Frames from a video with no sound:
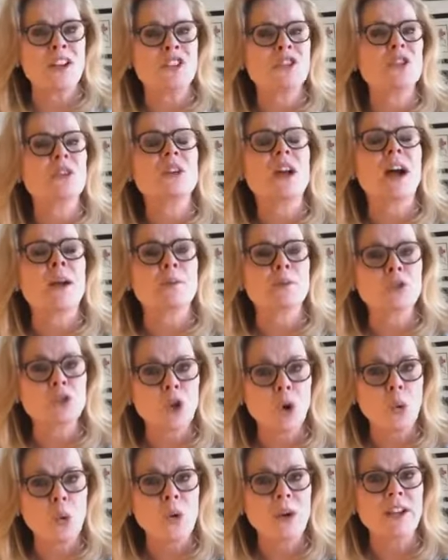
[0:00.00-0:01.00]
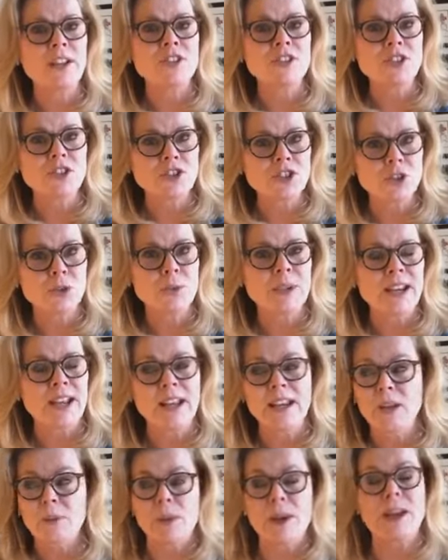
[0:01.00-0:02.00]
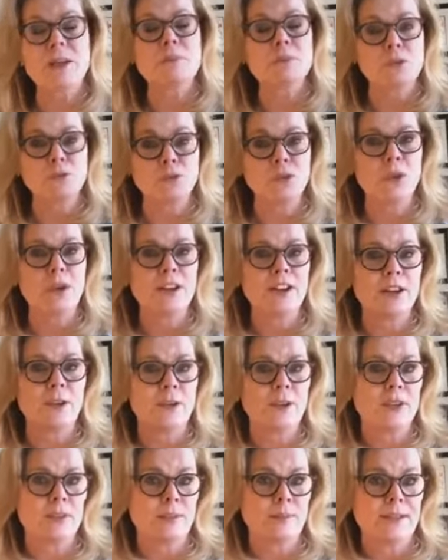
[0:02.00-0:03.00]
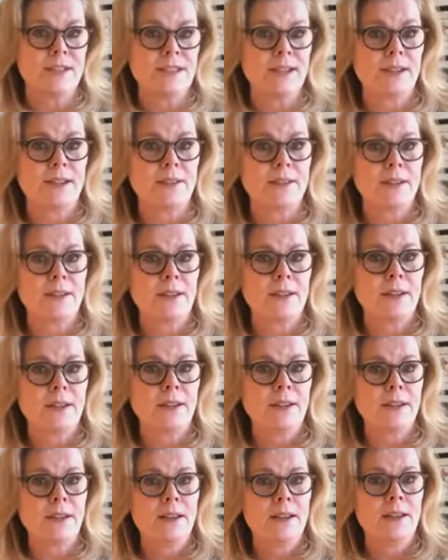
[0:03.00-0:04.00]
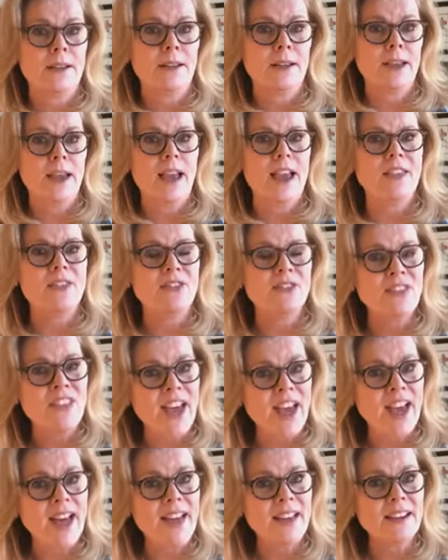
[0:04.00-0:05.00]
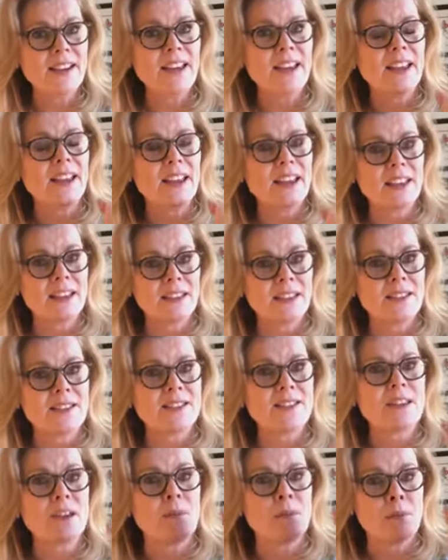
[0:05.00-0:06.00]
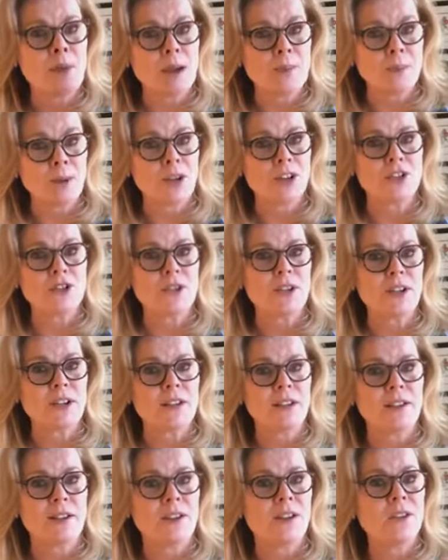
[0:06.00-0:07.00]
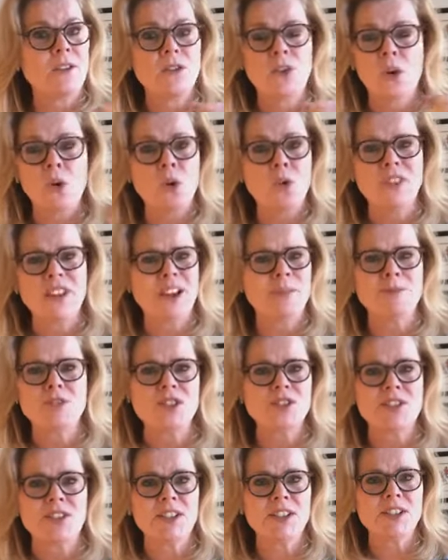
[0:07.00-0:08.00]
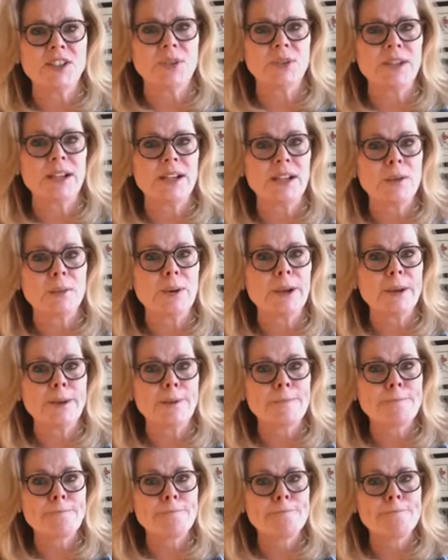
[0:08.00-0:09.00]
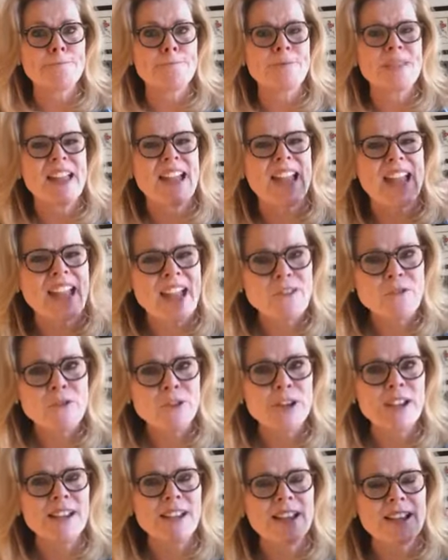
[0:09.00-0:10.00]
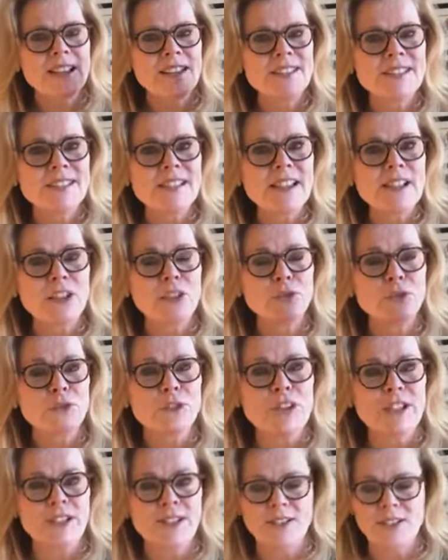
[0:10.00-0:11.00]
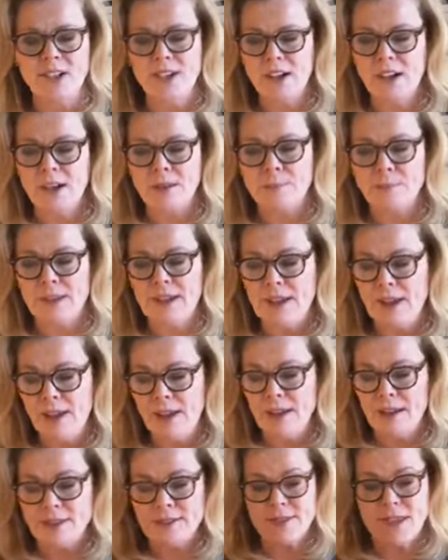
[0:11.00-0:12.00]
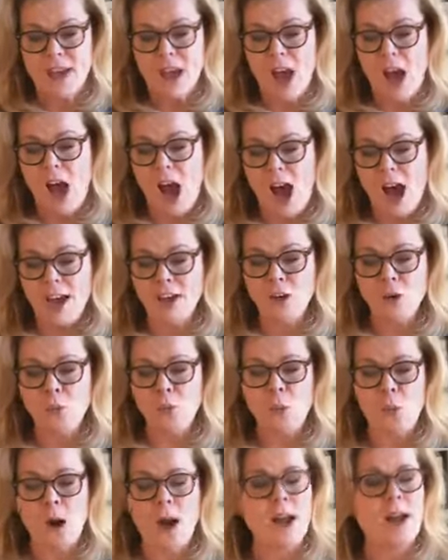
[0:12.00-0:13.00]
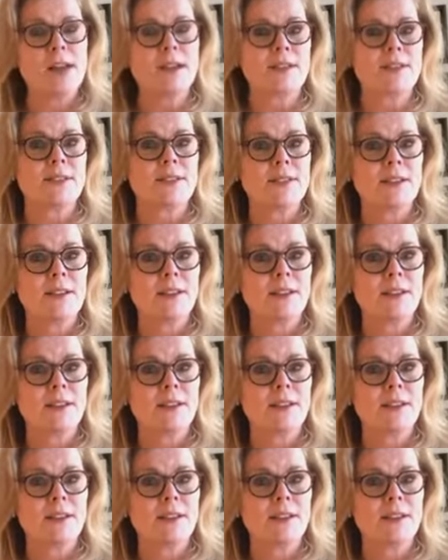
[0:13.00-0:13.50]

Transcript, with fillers: to do it, I'm going to do it anyway. And before I know it, it'll be done. And that is my mantra the whole, I'm just going to do it anyway. Every single freaking time because I don't want